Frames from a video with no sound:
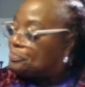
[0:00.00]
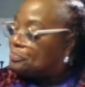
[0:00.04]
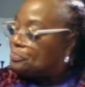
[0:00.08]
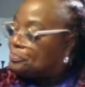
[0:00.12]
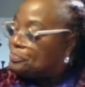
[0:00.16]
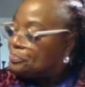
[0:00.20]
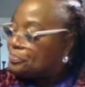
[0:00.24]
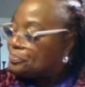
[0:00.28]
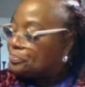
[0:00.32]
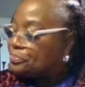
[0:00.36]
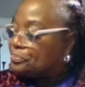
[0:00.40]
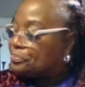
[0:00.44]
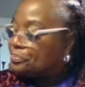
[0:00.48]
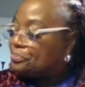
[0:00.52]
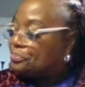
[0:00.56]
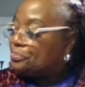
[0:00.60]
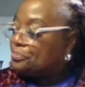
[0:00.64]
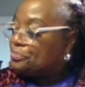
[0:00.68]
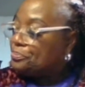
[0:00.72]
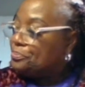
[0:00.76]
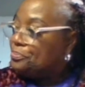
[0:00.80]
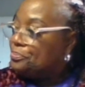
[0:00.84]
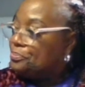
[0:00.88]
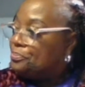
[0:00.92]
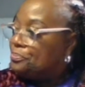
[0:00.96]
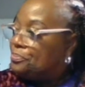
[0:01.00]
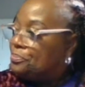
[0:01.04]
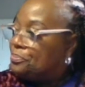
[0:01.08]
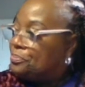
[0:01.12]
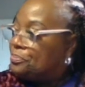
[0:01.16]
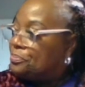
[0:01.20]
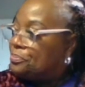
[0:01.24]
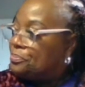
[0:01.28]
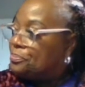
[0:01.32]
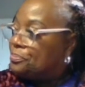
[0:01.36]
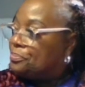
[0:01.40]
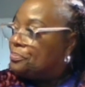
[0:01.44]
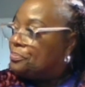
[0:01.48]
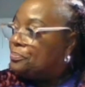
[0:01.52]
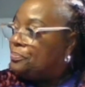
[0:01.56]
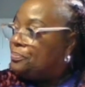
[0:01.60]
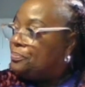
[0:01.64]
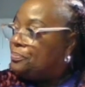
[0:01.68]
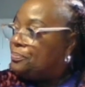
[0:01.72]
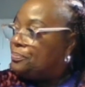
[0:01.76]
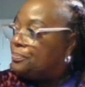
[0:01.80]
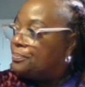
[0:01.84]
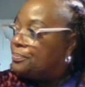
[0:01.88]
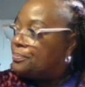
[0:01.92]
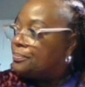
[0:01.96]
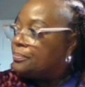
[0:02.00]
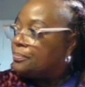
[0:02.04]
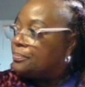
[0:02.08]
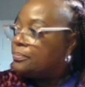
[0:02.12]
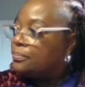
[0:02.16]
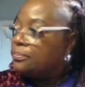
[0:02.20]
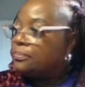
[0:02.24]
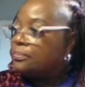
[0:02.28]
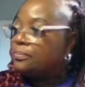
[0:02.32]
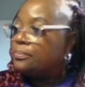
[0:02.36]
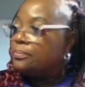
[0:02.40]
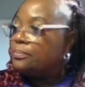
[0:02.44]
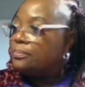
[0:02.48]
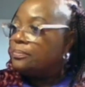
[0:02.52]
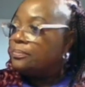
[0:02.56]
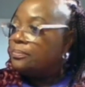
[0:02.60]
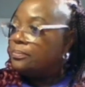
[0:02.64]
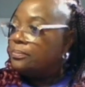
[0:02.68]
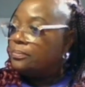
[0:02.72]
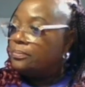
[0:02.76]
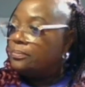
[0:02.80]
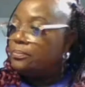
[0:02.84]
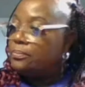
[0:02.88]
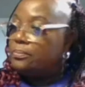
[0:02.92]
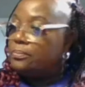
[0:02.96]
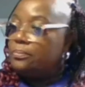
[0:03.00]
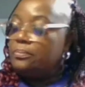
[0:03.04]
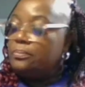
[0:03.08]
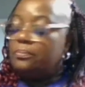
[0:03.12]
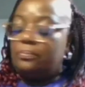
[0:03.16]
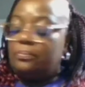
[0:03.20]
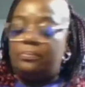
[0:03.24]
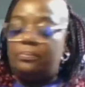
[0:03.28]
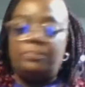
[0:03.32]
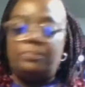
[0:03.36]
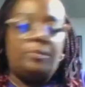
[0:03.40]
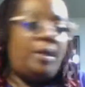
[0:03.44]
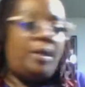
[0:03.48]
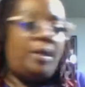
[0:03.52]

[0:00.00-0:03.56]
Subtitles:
(not speaking)